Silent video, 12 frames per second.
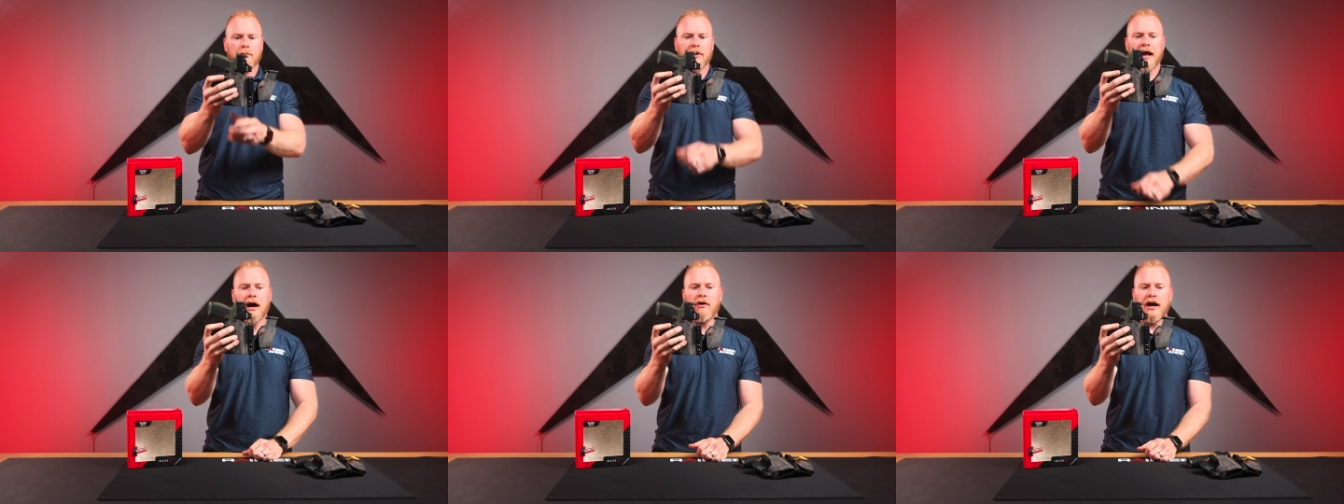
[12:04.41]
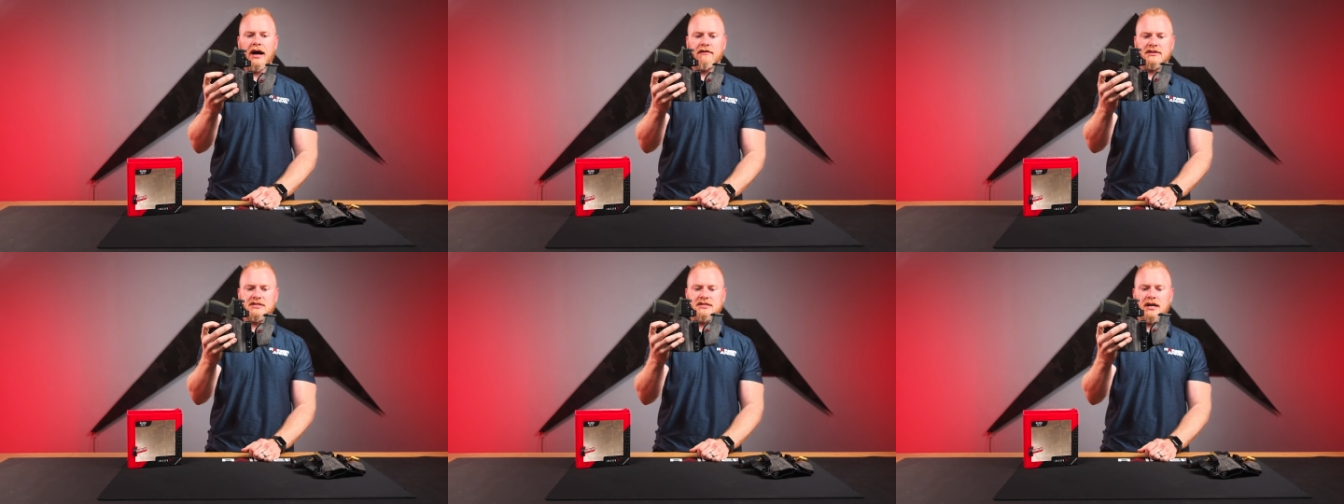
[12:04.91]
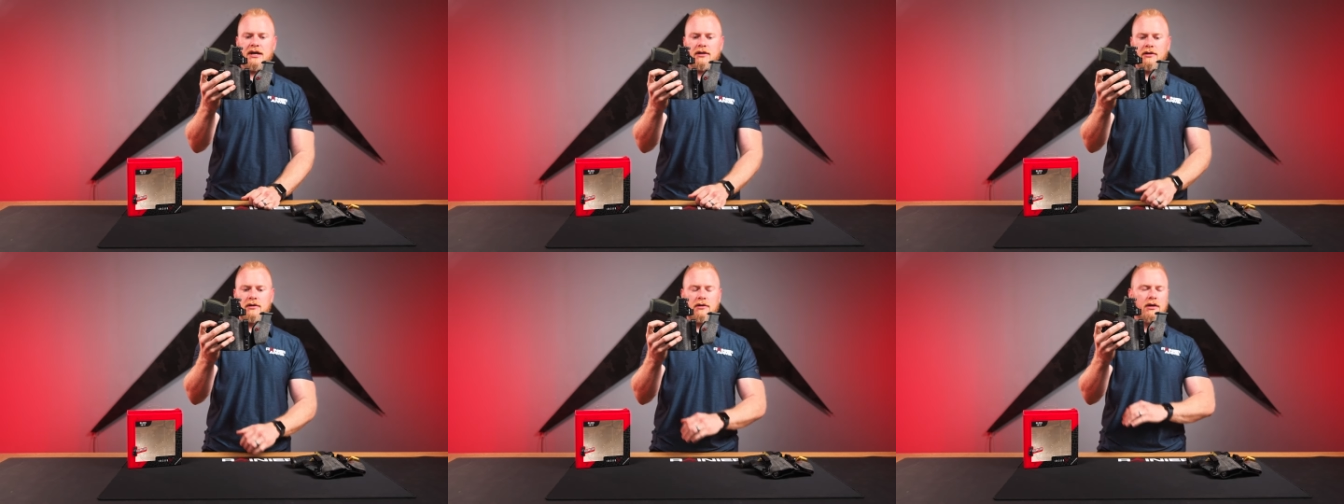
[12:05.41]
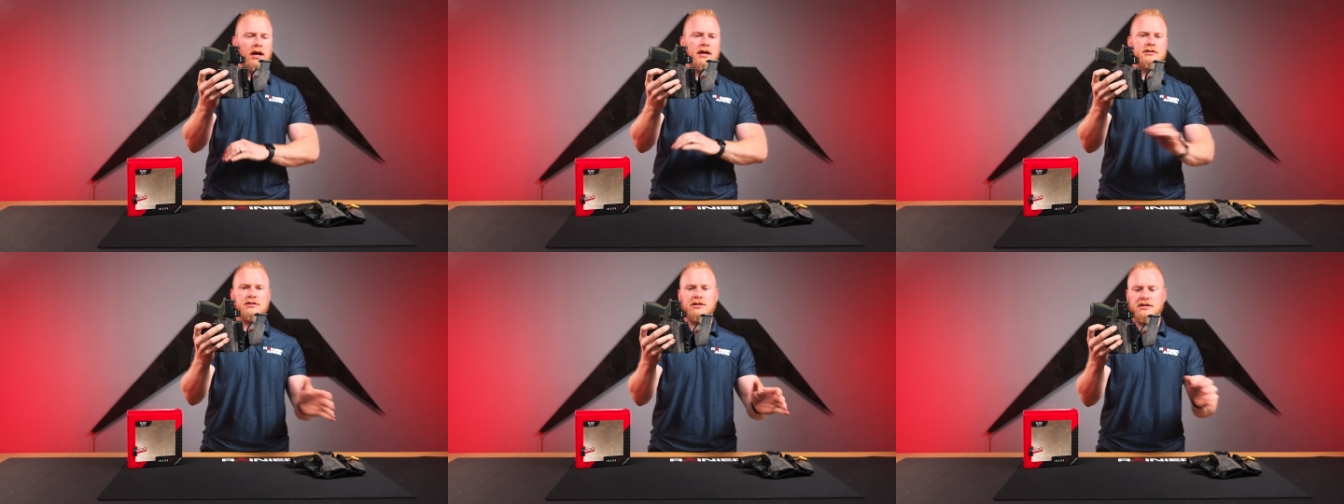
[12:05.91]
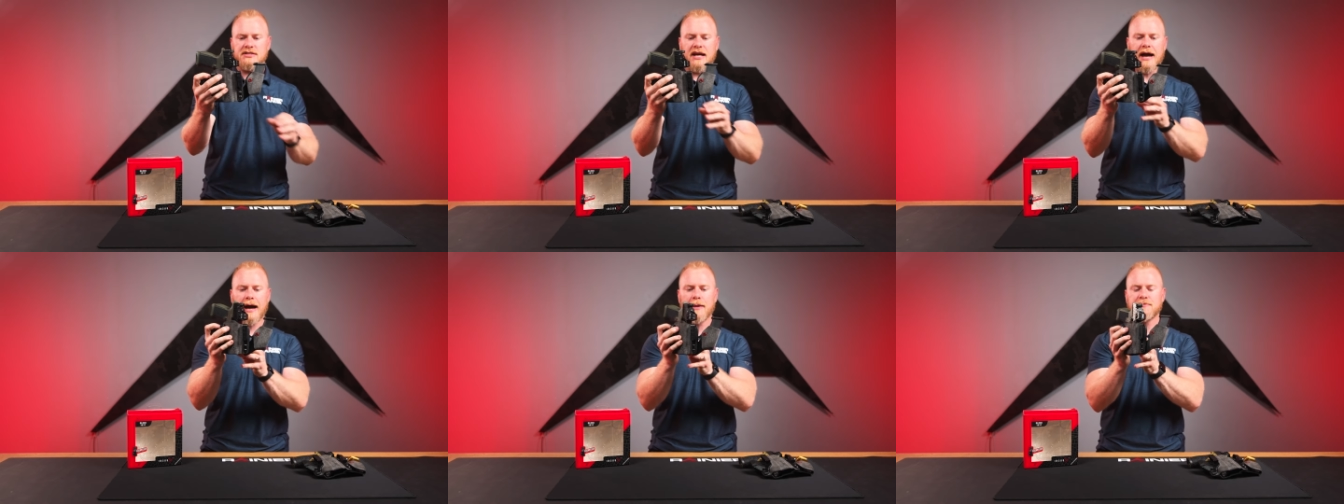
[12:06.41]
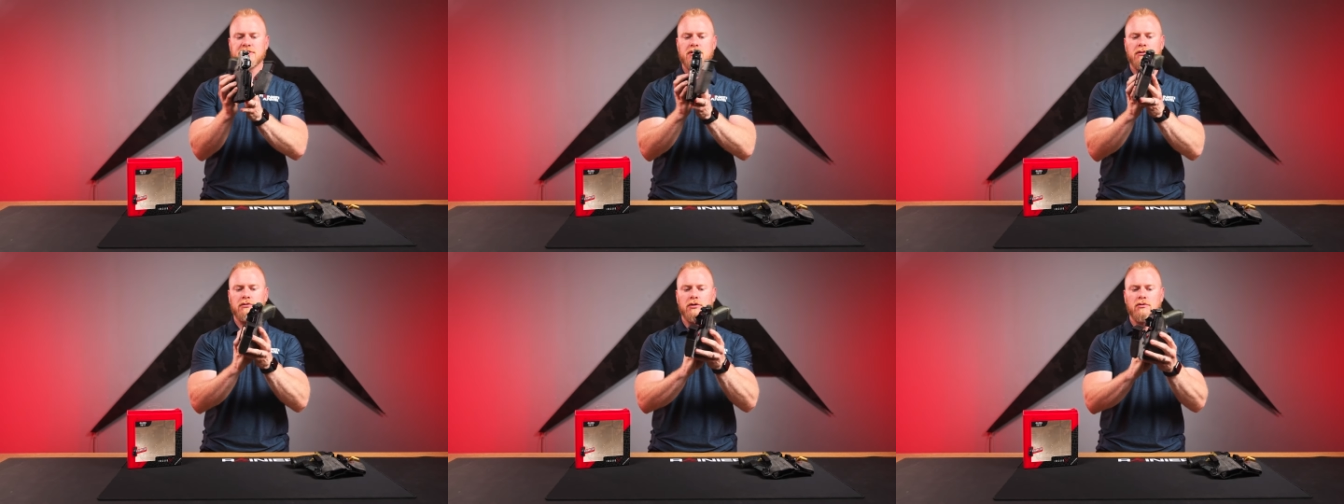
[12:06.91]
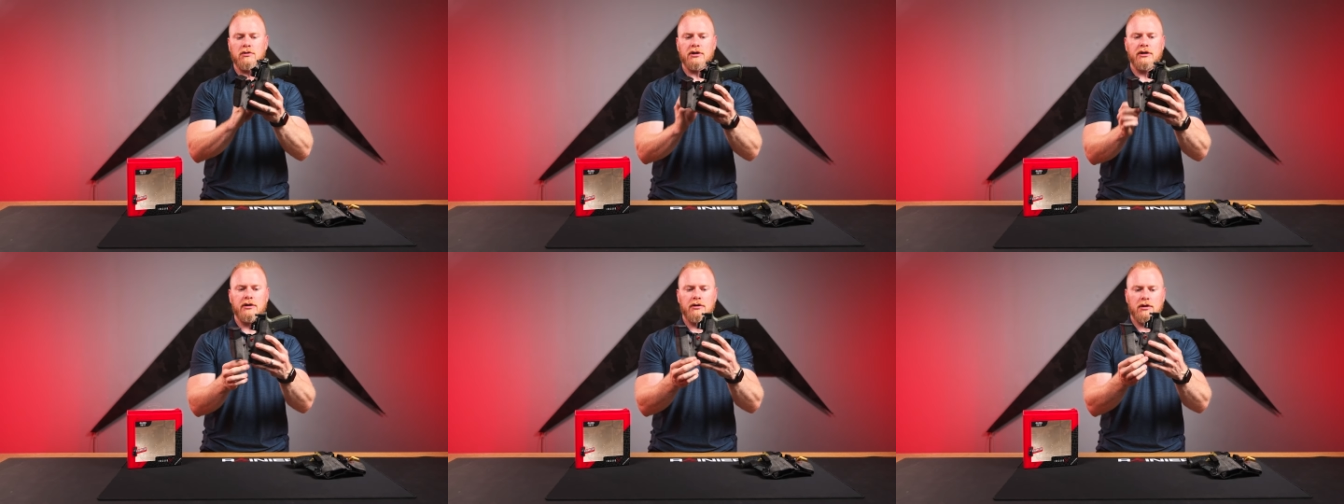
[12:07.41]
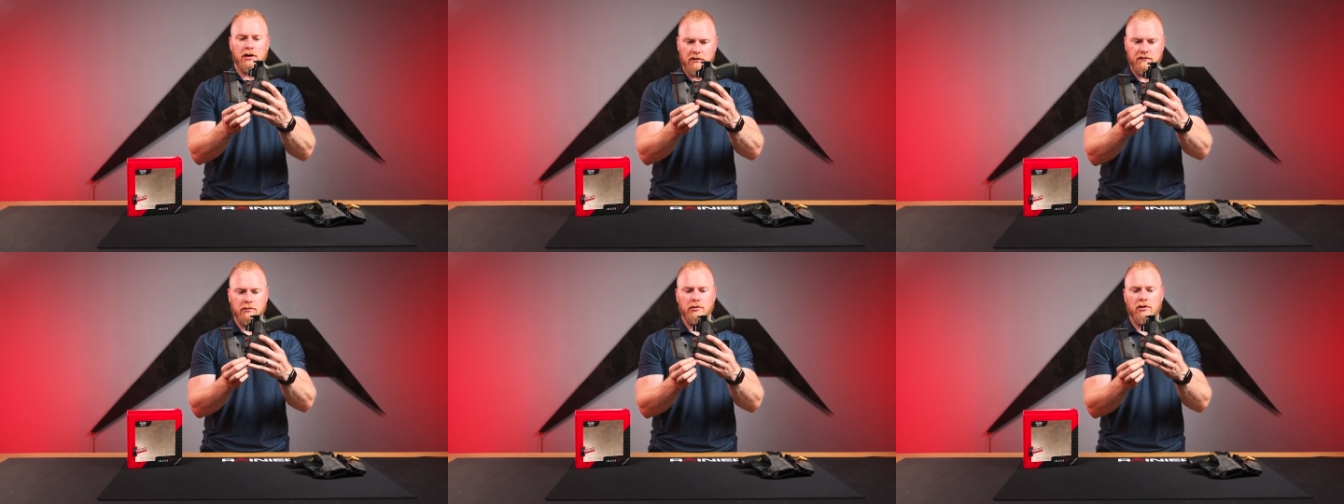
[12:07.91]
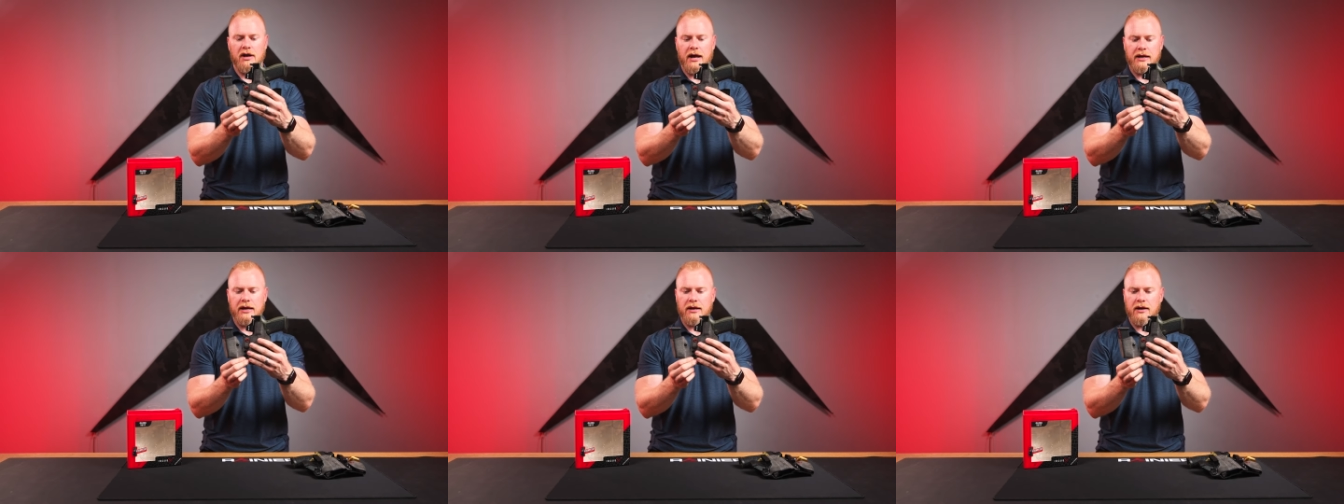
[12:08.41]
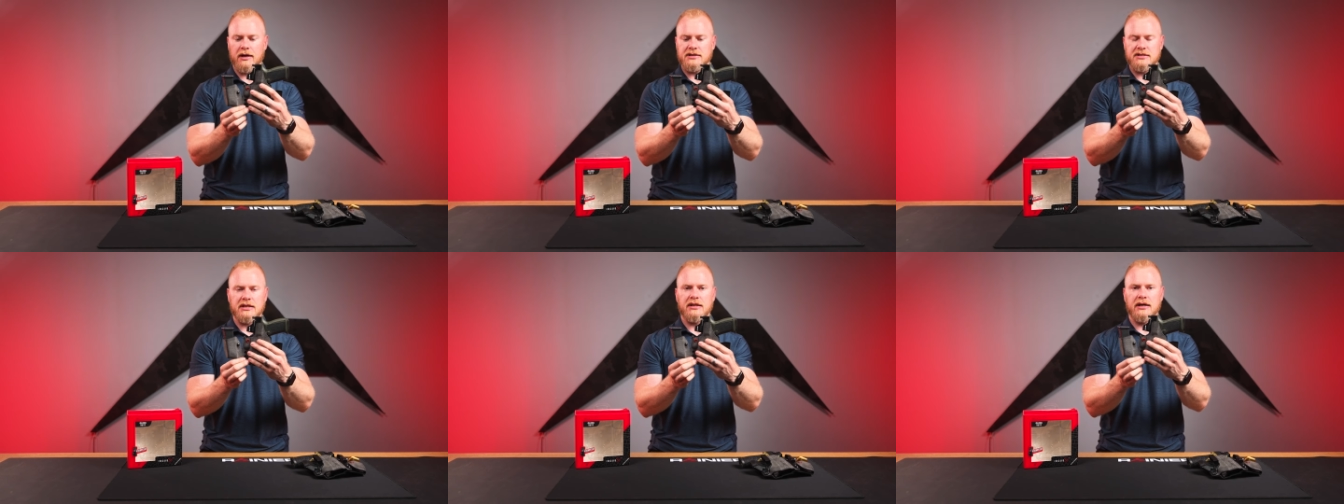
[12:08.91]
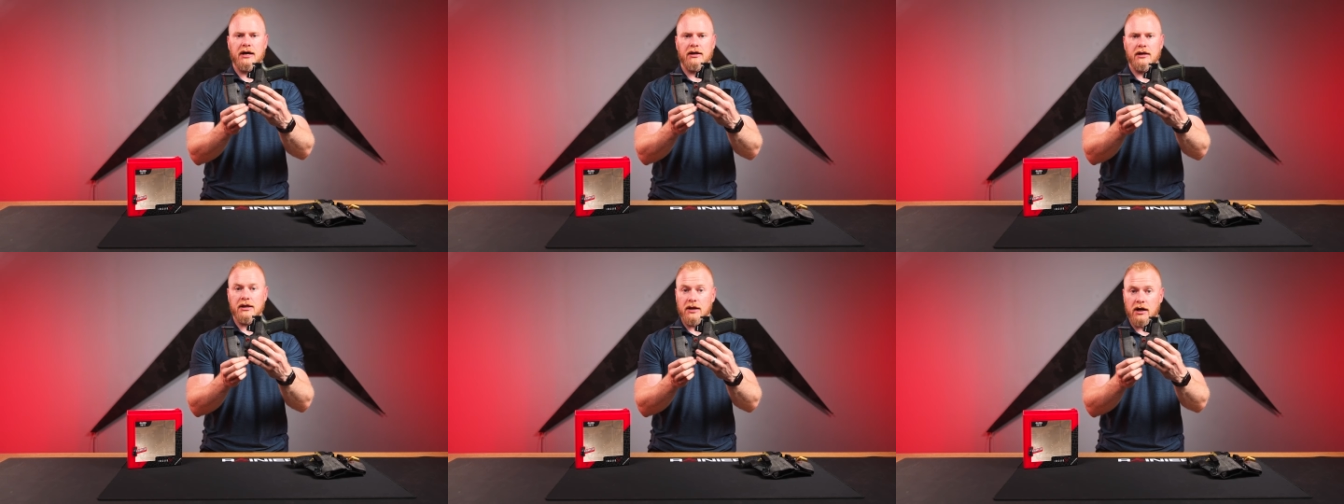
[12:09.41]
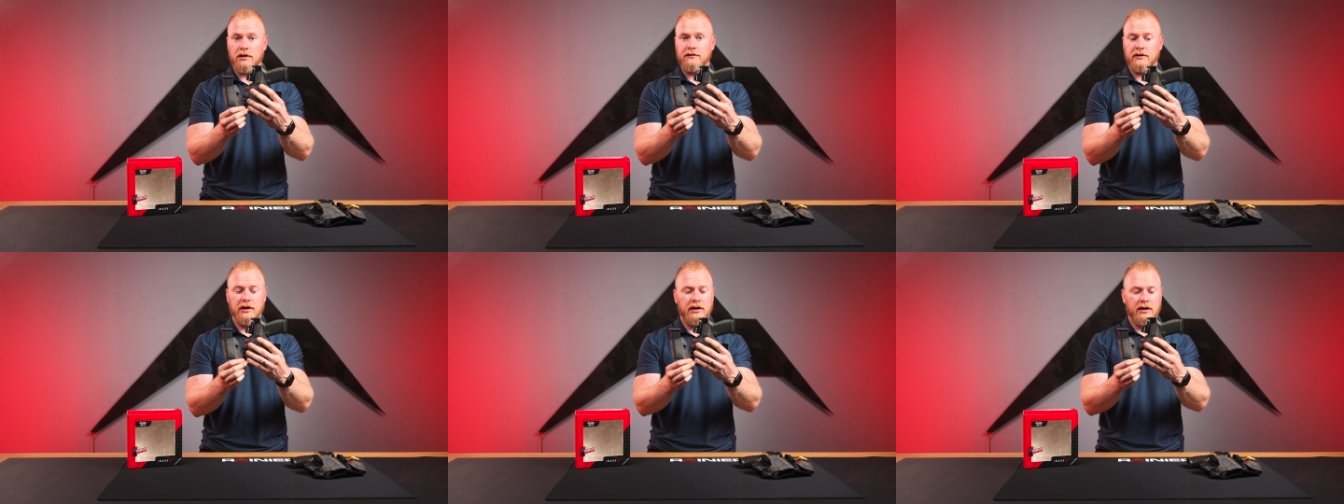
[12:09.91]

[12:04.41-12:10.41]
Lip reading: But how I have it set, it's just absolutely comfortable, and I cannot say that enough,